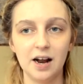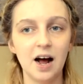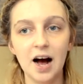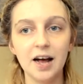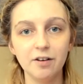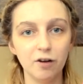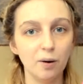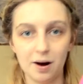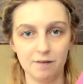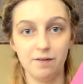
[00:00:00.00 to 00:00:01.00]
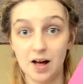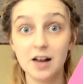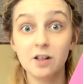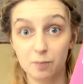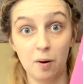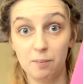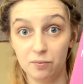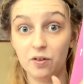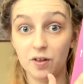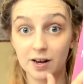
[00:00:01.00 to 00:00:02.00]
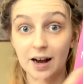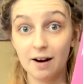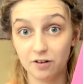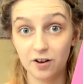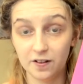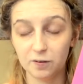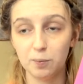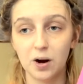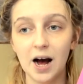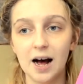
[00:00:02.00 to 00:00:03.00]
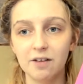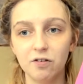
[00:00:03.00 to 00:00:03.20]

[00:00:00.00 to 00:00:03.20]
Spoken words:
and I don't have any of the problems that the character in this book has,